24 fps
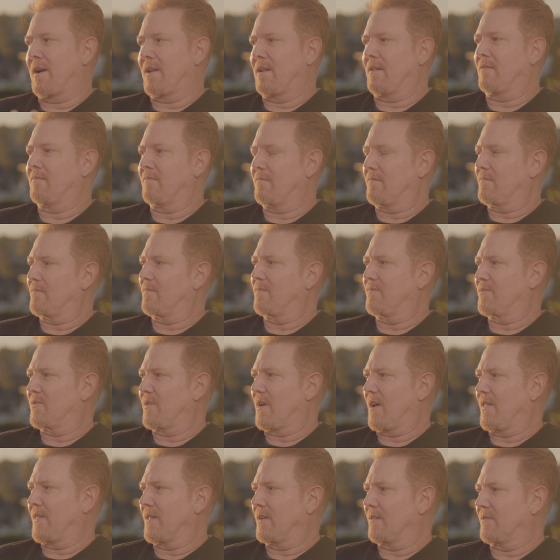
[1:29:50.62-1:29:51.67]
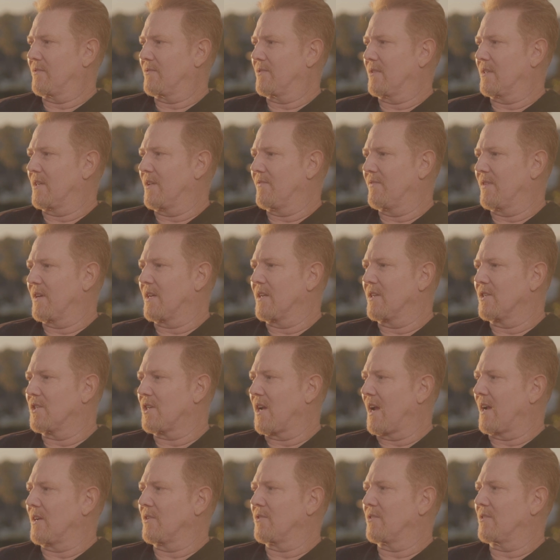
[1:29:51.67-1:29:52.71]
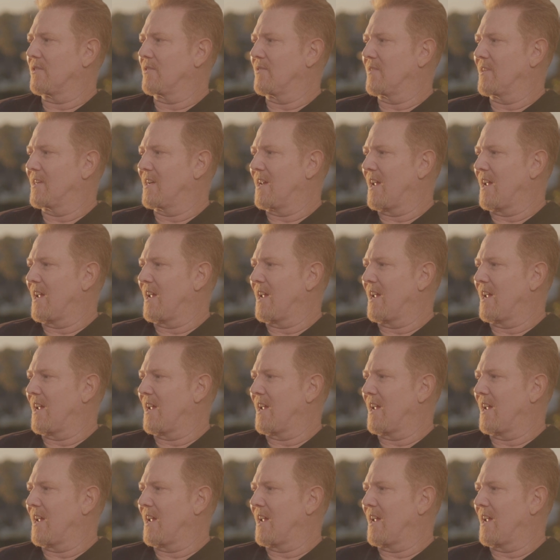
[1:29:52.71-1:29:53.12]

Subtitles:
in, I think, significant change to it